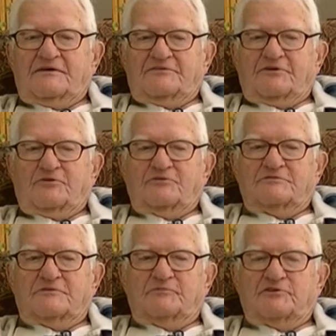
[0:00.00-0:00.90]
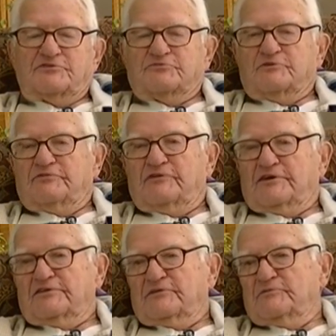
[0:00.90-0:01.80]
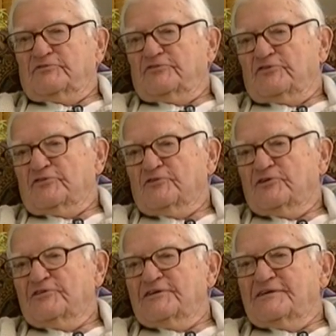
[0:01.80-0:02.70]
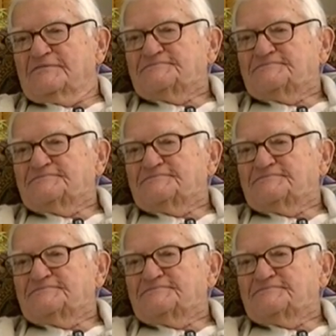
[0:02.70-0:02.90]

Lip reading: So let me just reflect a little bit further on that.